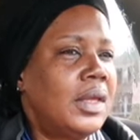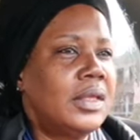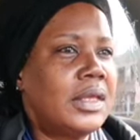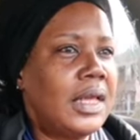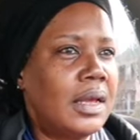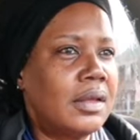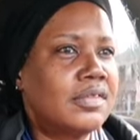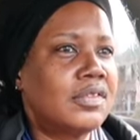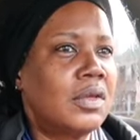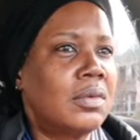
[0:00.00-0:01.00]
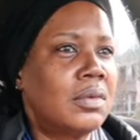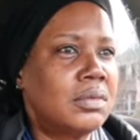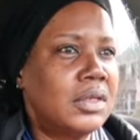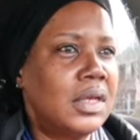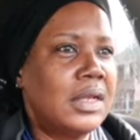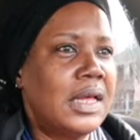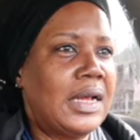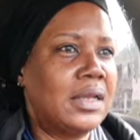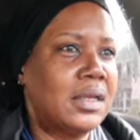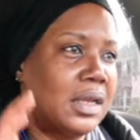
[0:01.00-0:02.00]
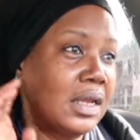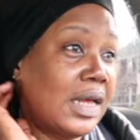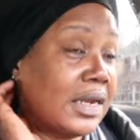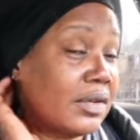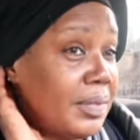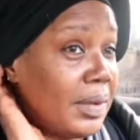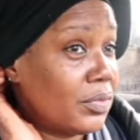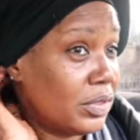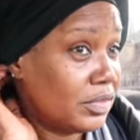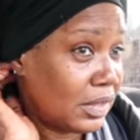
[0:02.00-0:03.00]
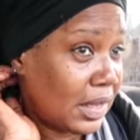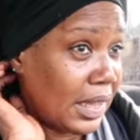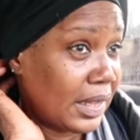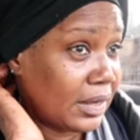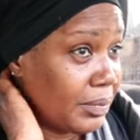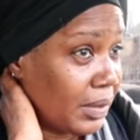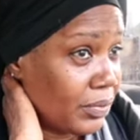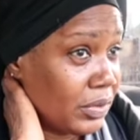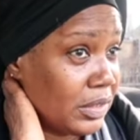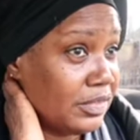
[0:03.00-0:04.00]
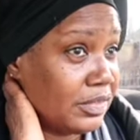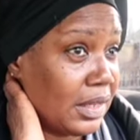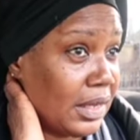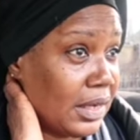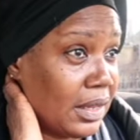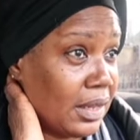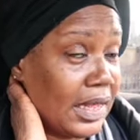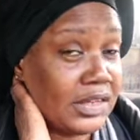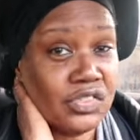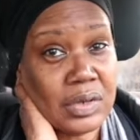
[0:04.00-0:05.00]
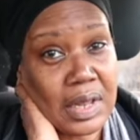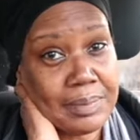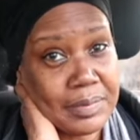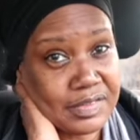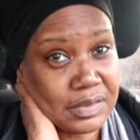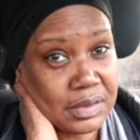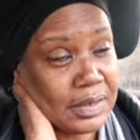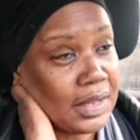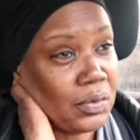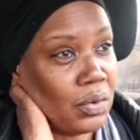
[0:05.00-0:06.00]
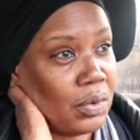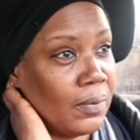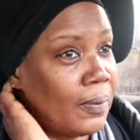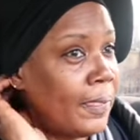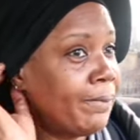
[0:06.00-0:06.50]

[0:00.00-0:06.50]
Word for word: yeah, so yeah, a lot of, a lot of memories, a lot of memories. And, uh, I do not miss it at all.